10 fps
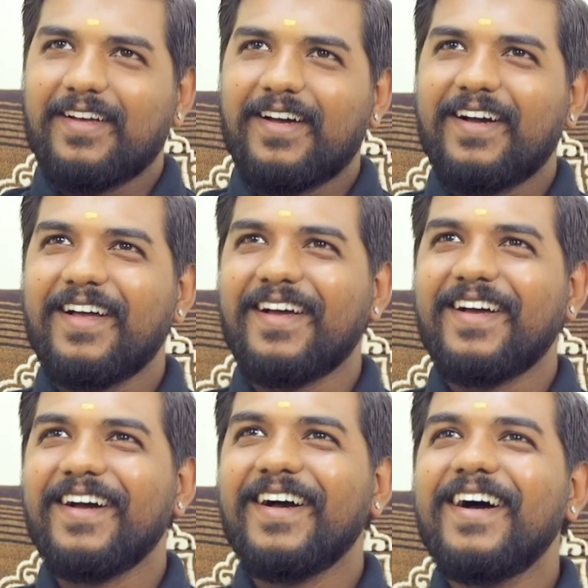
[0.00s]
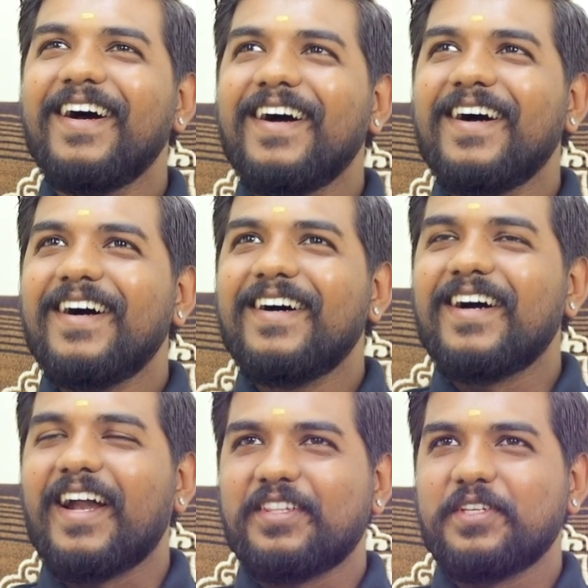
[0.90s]

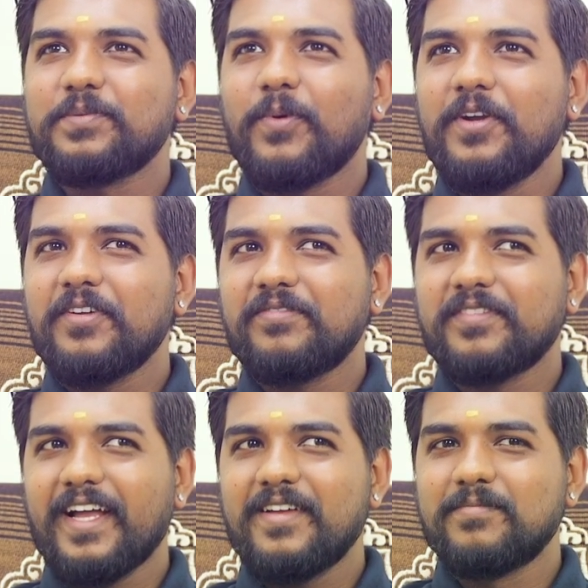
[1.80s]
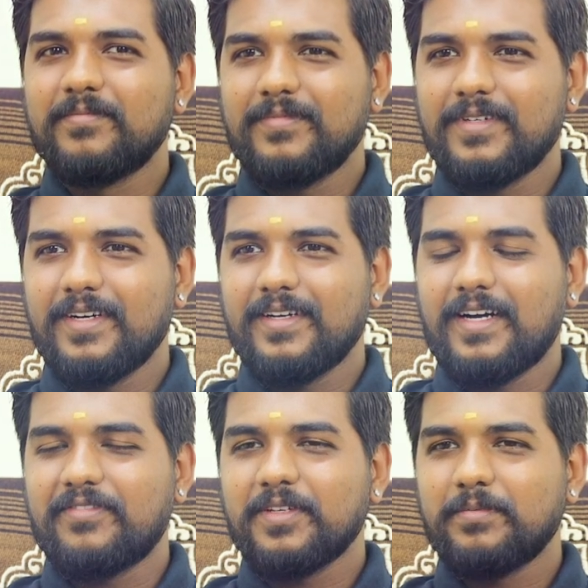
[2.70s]
At this point of time,
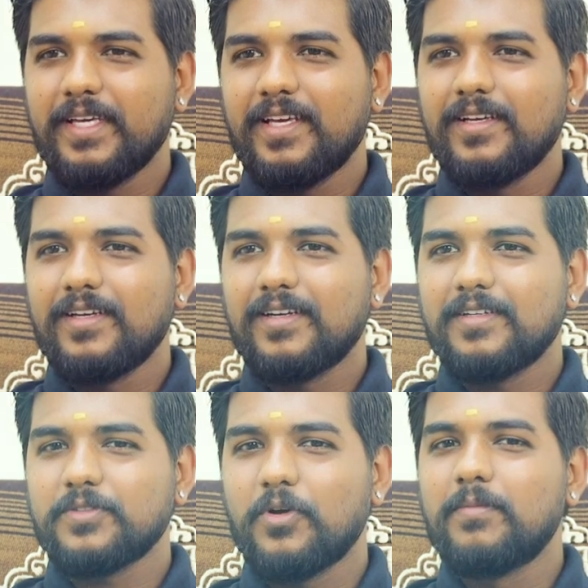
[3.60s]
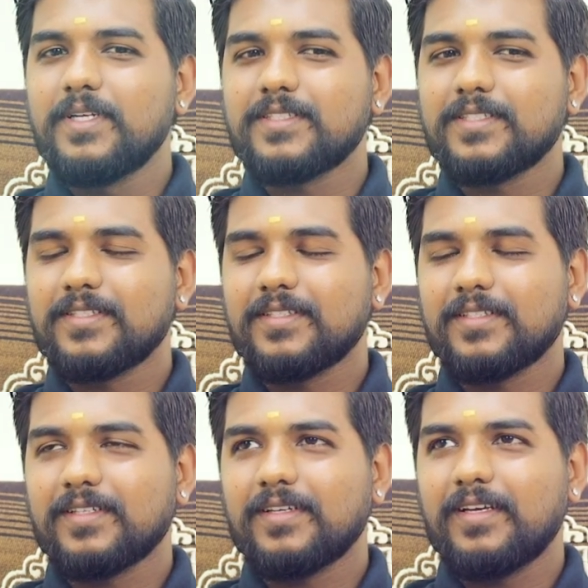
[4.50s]
after being so much
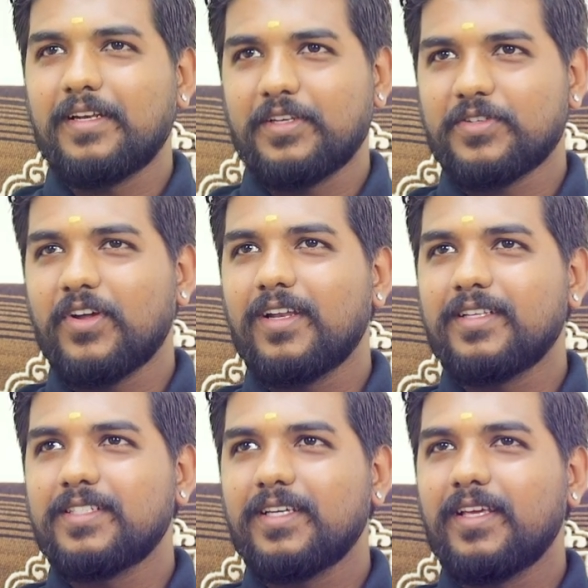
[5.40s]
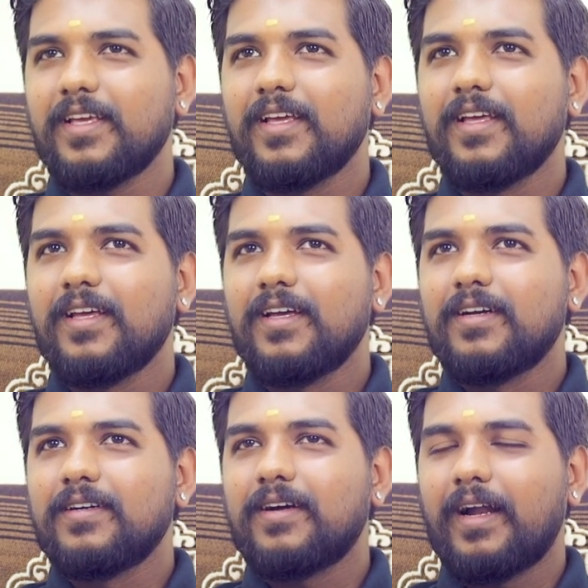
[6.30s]
in astrology,
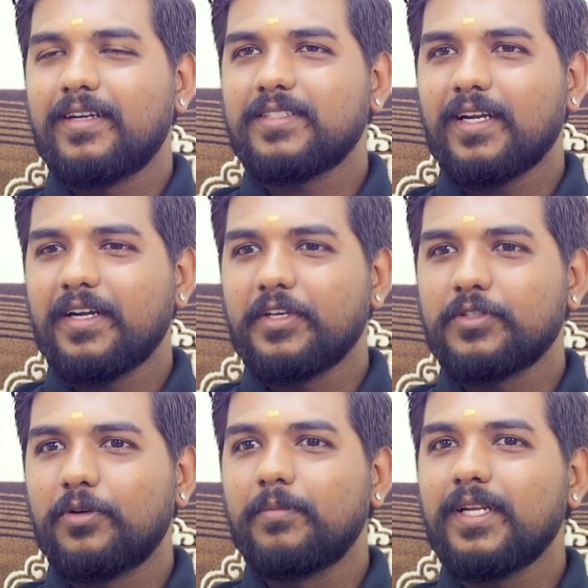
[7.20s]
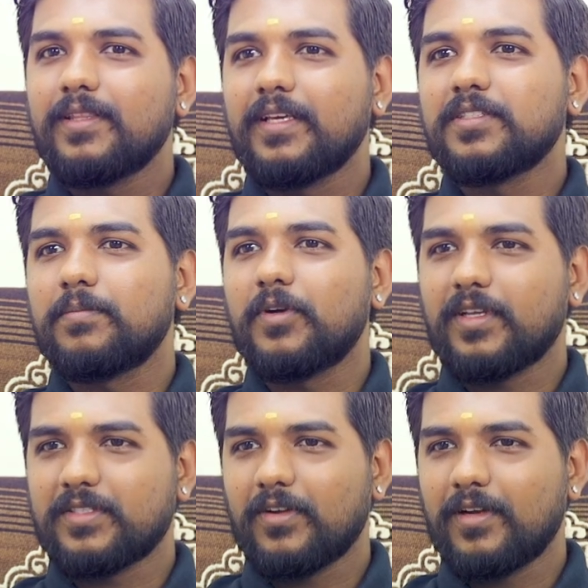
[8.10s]
understanding so many things
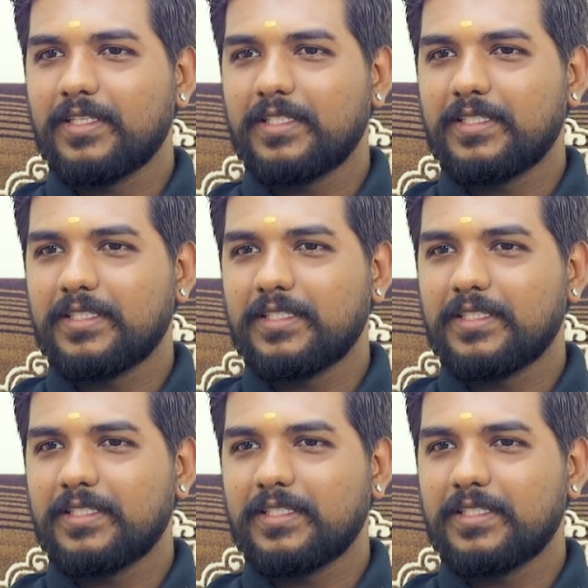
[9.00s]
about astrology,